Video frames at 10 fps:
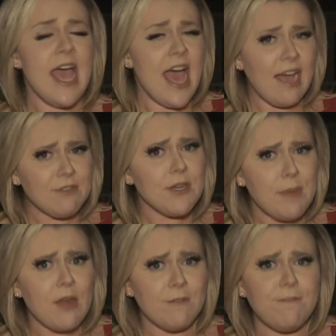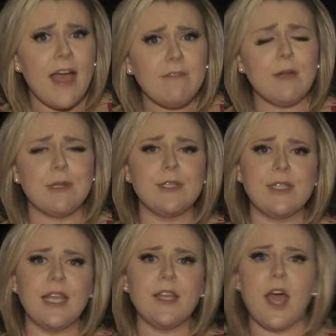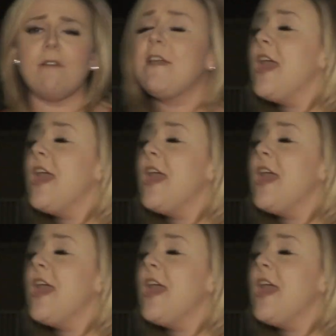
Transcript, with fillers: after about a five-hour standoff